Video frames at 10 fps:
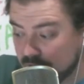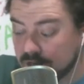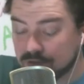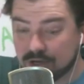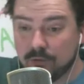
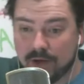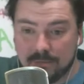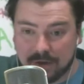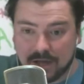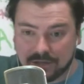
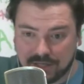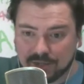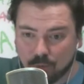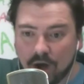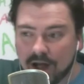insinuating because
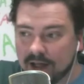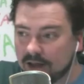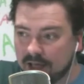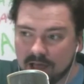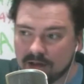he's white
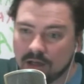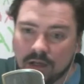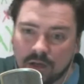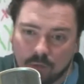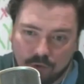and
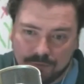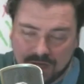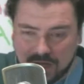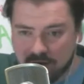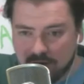would be
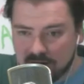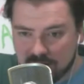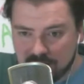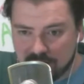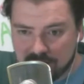carrying
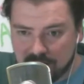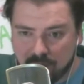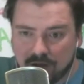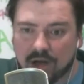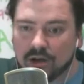a, you know,
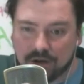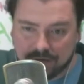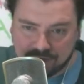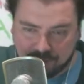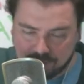a gun on
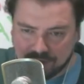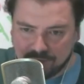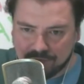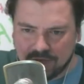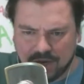his hip or something.